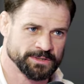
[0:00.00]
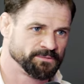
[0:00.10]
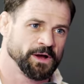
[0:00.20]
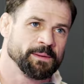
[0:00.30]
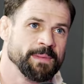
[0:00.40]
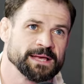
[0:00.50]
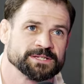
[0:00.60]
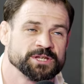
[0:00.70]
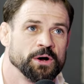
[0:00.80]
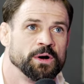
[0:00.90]
was a fucking mess.
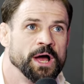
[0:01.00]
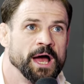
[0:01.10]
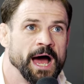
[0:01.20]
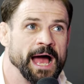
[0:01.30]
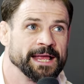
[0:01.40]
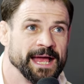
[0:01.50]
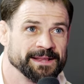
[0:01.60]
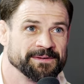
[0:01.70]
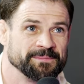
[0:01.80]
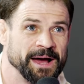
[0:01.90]
So I get
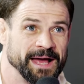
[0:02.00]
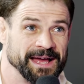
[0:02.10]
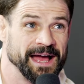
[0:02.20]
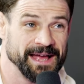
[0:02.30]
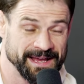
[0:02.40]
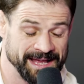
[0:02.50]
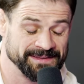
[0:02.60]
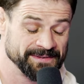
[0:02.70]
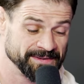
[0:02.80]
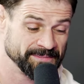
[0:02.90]
to my I, I get
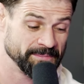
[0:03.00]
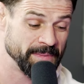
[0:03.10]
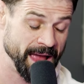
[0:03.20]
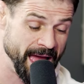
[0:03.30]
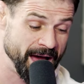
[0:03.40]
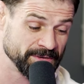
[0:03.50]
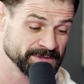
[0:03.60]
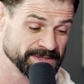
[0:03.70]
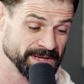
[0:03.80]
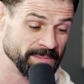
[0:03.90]
to my
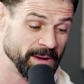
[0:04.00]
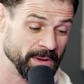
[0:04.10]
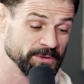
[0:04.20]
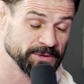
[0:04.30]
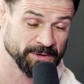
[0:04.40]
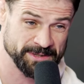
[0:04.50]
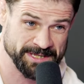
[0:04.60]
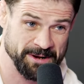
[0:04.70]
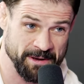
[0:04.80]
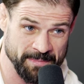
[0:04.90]
house, and my mother-in-law's
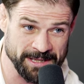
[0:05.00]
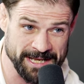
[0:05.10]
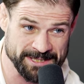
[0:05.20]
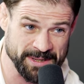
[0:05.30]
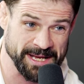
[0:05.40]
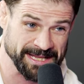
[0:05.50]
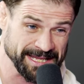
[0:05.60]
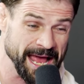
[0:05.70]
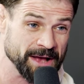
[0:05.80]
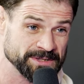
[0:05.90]
there on Monday. So I get to
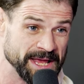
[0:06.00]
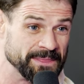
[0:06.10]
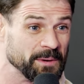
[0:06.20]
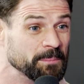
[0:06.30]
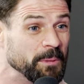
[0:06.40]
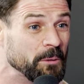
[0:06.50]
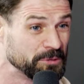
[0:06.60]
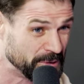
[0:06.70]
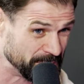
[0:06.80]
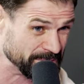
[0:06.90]
the house, and they're
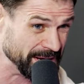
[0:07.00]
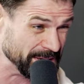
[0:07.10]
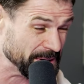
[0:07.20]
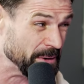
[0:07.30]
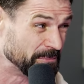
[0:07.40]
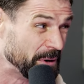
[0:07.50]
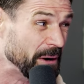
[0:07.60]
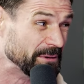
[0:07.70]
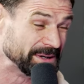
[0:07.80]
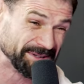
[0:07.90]
both all ready to go.
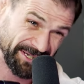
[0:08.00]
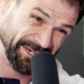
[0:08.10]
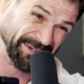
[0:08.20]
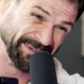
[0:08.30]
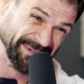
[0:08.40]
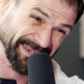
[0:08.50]
Rowan too.